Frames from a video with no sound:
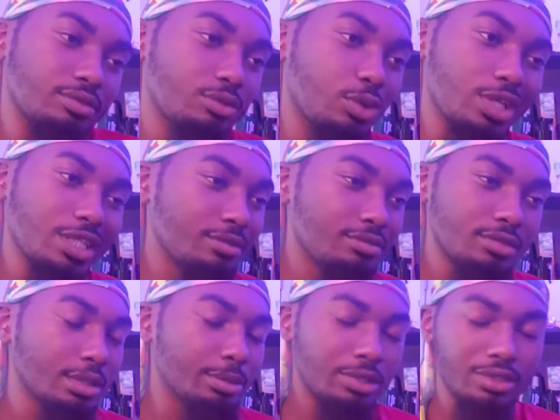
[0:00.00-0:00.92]
What?
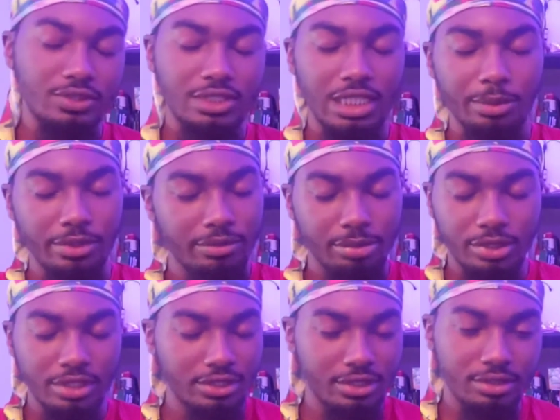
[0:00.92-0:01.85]
Come on, stop it.
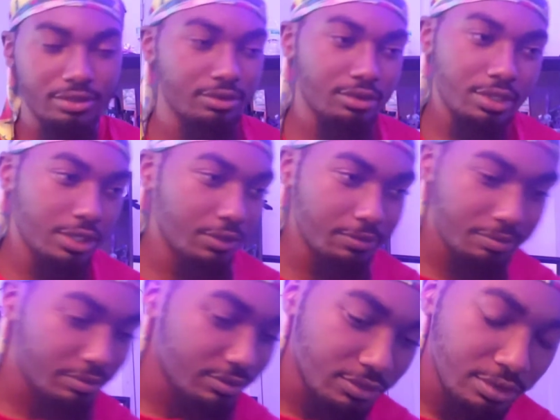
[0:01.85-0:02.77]
Please. No.
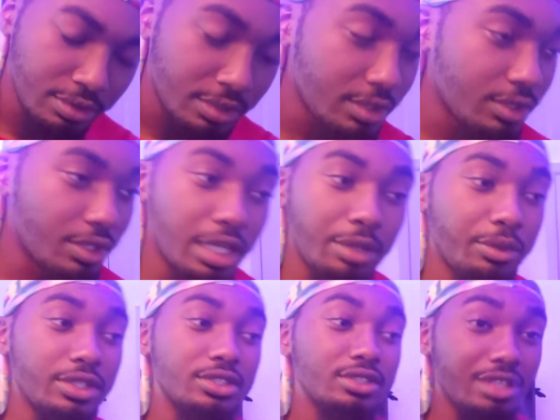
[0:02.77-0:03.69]

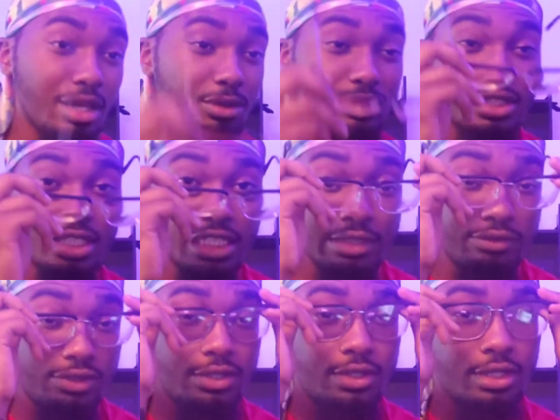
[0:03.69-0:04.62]
Anyways, that was
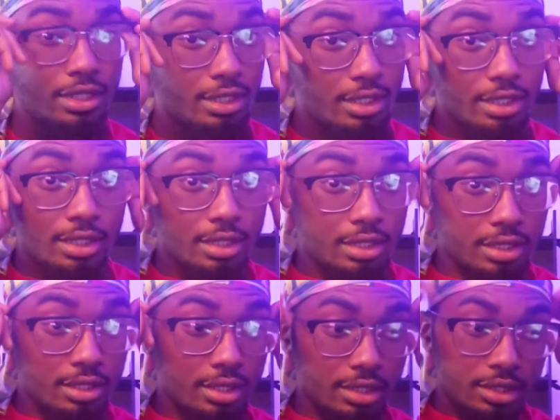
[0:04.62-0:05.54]
Leaves.
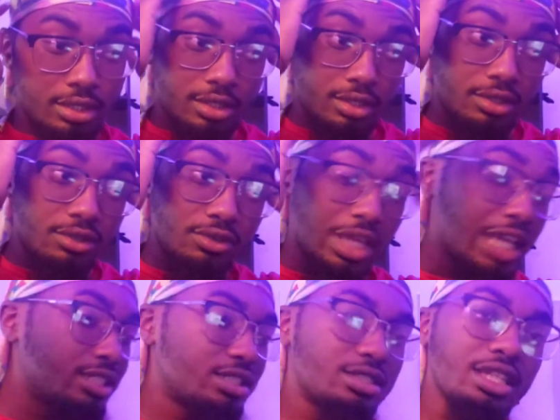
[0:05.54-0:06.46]

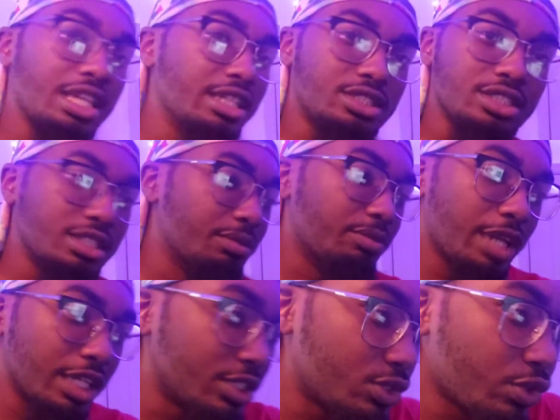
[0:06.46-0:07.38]
That's easily the
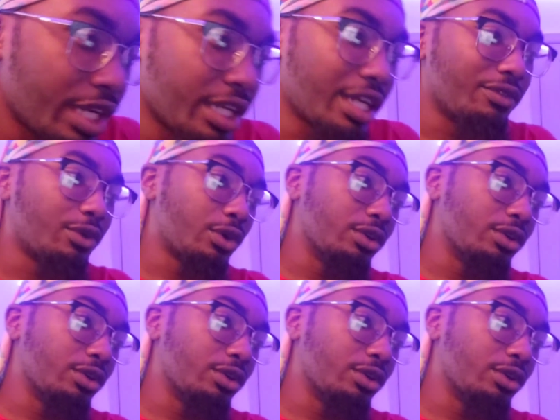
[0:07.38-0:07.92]
best track I've